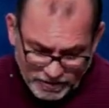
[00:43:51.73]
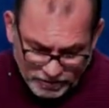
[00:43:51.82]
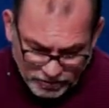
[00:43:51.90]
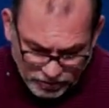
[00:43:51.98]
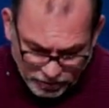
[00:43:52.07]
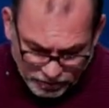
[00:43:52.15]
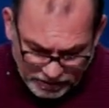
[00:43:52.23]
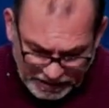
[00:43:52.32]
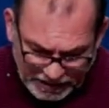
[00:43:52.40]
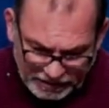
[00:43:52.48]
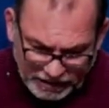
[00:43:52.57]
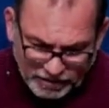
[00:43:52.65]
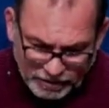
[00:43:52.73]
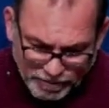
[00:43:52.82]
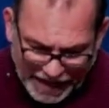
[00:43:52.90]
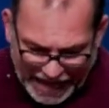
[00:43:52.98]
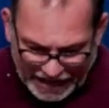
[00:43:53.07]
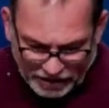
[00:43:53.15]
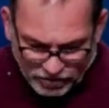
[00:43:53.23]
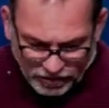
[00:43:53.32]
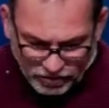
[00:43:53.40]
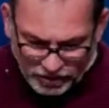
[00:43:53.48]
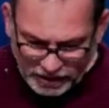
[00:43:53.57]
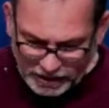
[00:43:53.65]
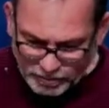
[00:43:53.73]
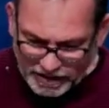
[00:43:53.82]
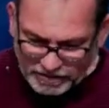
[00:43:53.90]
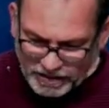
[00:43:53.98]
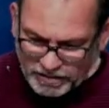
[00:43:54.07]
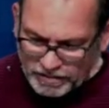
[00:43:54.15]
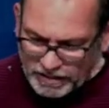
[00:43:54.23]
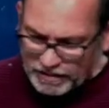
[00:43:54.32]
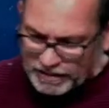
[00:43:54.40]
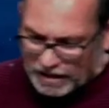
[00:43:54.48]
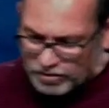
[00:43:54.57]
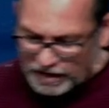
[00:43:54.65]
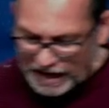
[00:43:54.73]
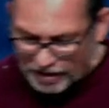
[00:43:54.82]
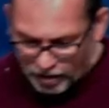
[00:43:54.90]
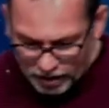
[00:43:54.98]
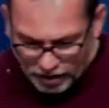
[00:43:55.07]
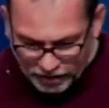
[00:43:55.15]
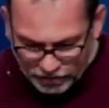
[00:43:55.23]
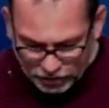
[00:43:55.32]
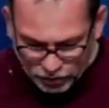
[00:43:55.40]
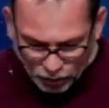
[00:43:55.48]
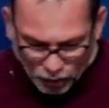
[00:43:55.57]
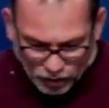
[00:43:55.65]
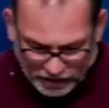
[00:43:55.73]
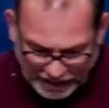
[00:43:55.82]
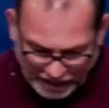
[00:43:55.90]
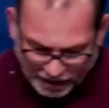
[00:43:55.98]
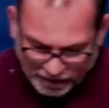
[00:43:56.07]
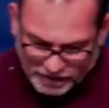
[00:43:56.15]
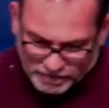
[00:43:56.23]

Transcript: So let, us unpackage this a little bit. This, this section I call the soul care.